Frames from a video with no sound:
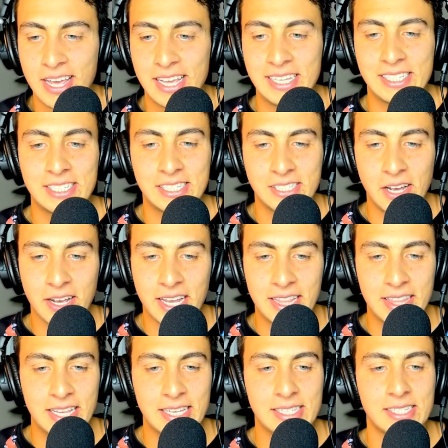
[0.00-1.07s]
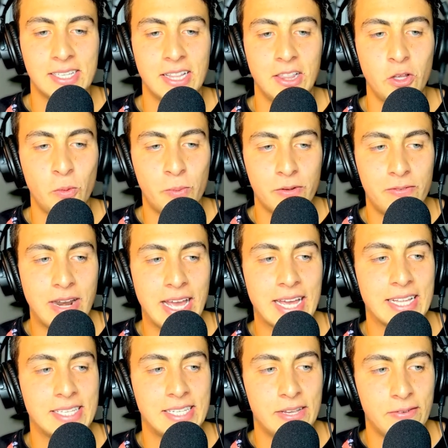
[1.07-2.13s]
stuck in this loop of
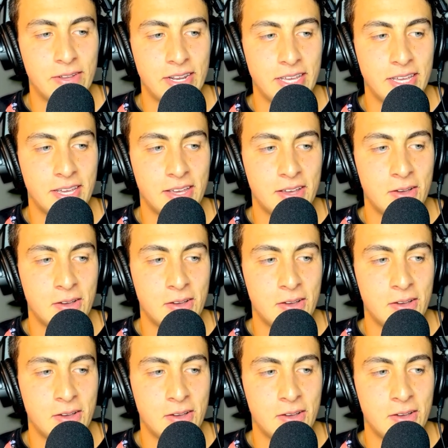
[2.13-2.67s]
negativity